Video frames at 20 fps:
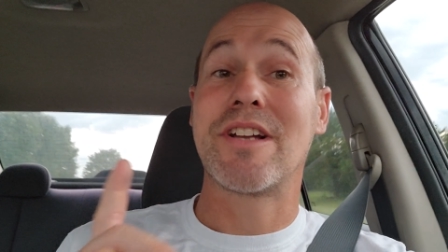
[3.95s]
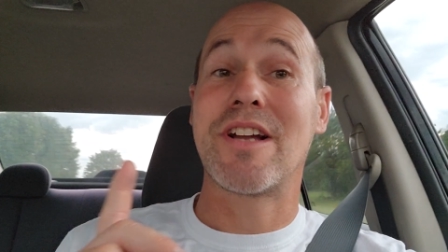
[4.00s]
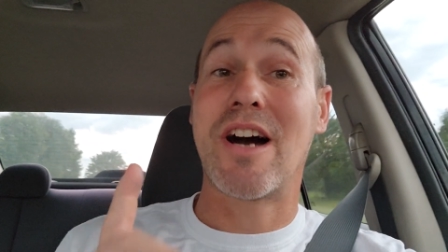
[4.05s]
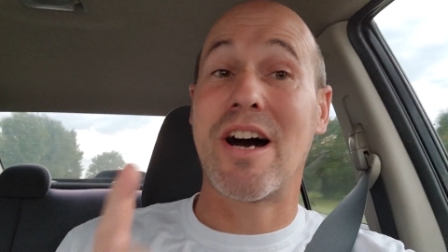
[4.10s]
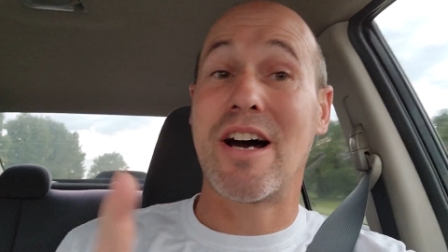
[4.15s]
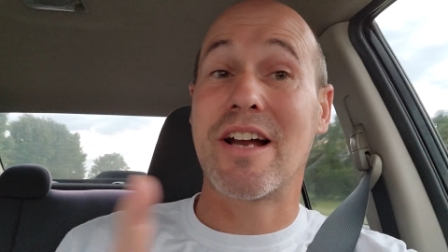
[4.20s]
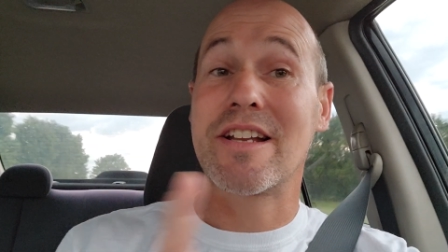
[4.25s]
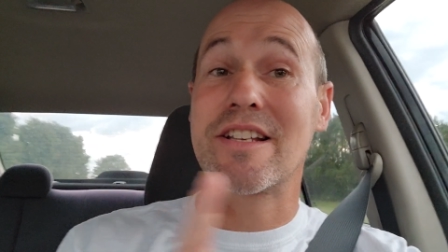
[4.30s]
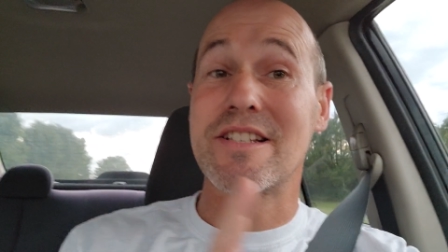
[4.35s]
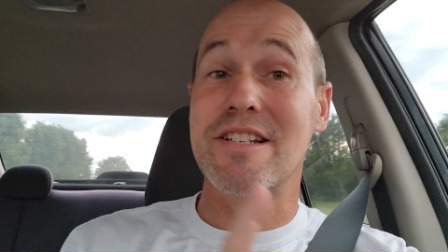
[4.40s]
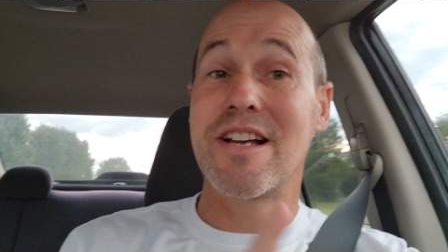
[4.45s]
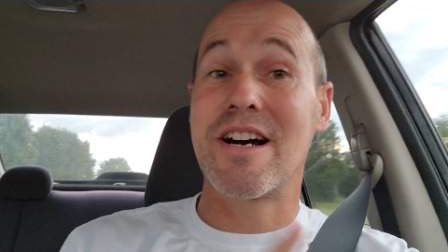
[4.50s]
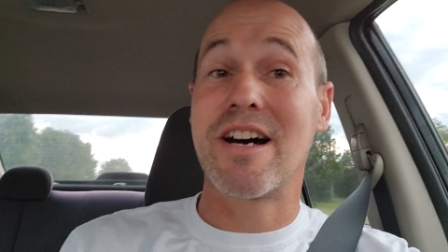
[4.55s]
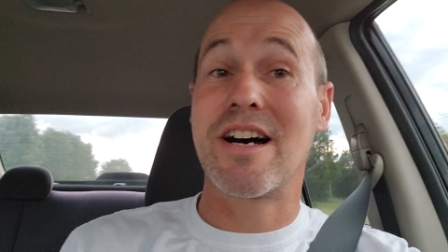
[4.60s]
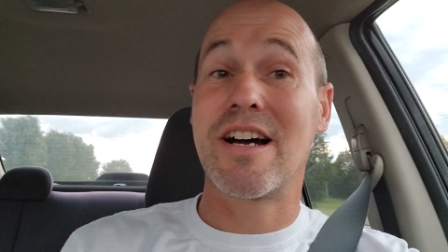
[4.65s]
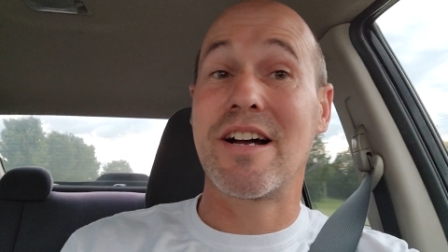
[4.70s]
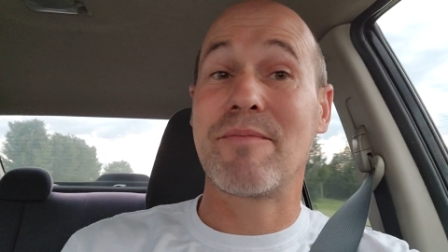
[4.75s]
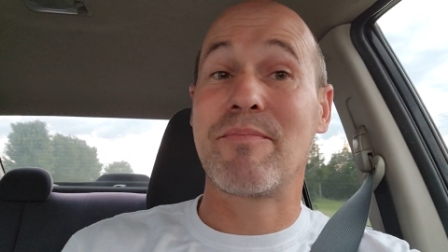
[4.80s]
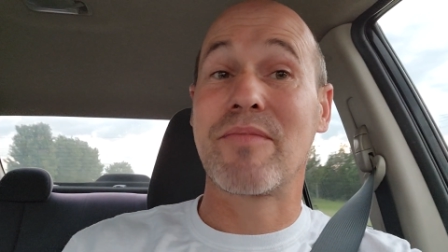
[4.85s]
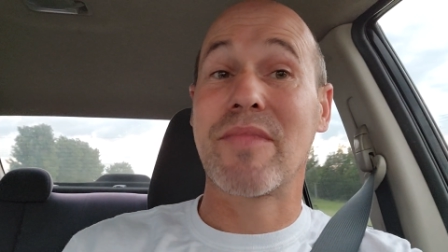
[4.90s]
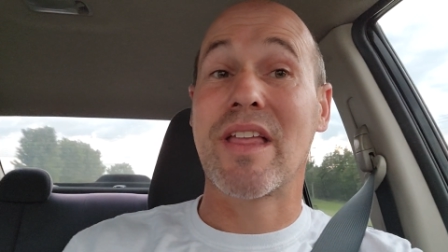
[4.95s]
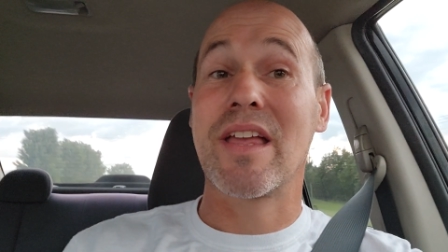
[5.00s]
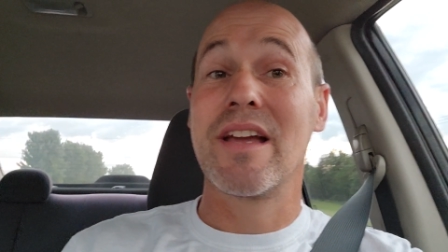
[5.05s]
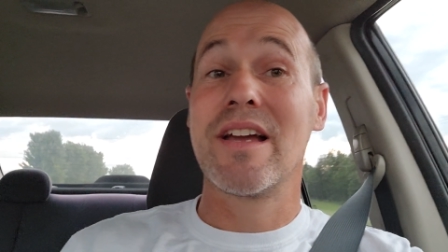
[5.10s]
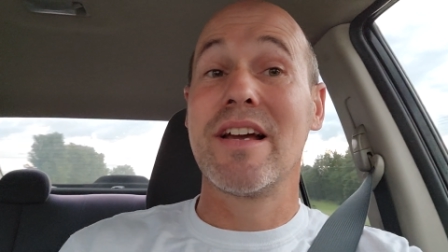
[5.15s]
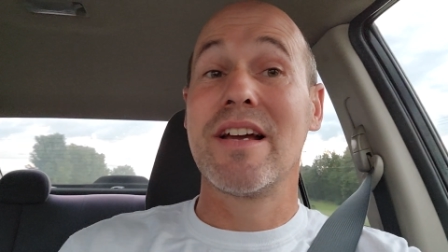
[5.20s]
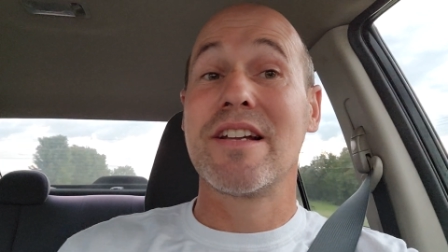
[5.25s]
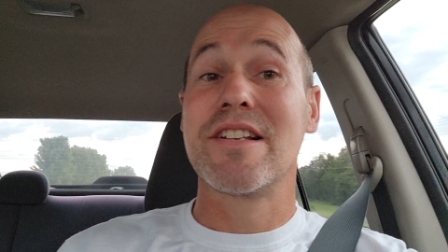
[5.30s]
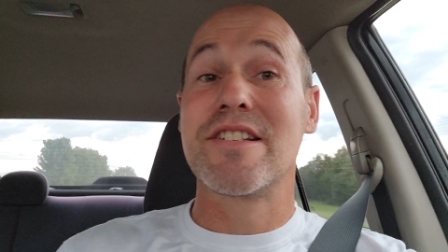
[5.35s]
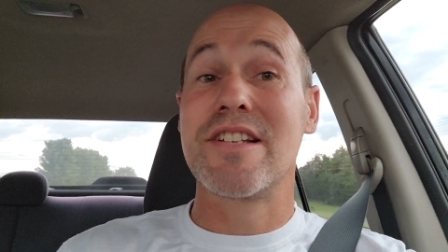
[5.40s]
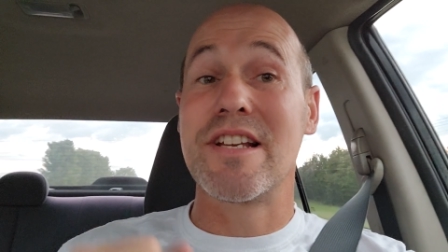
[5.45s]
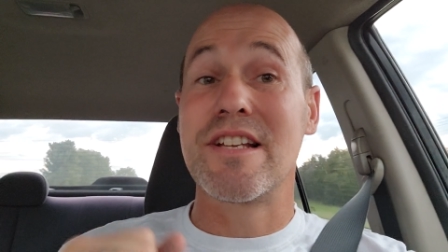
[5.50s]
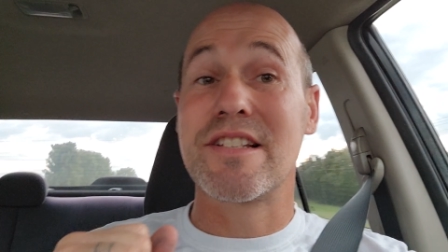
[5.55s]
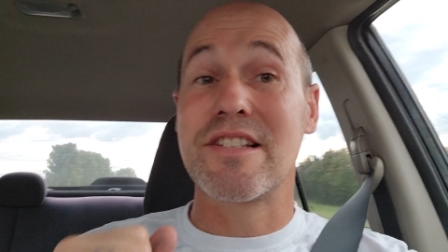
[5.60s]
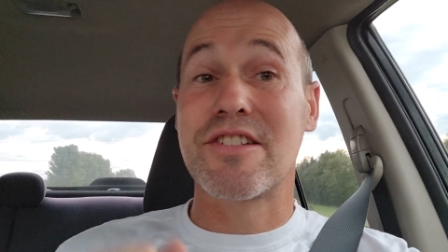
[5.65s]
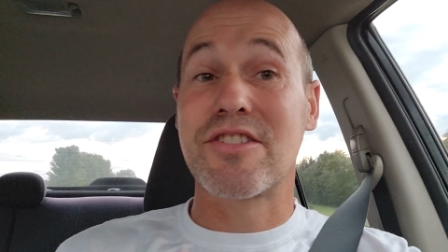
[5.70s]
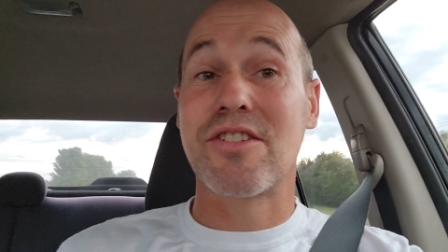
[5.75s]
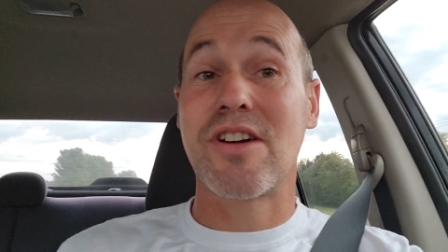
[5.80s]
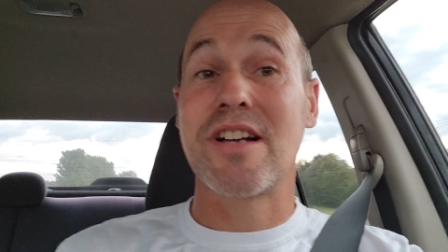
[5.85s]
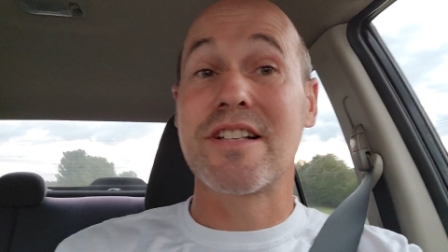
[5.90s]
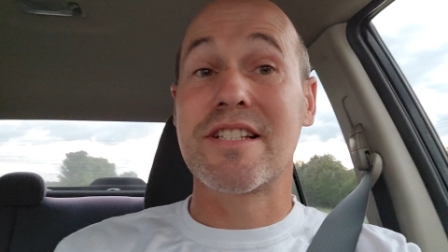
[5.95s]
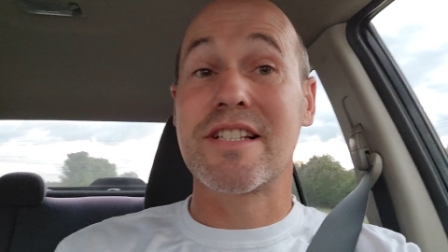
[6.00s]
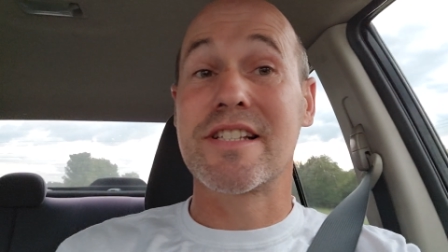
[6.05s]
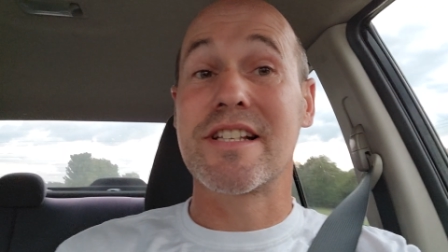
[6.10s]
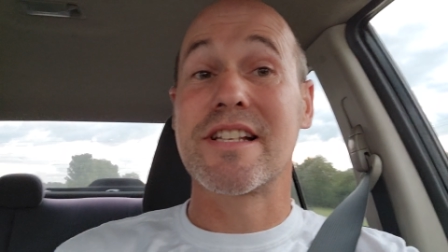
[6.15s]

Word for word: God is not. Jesus Christ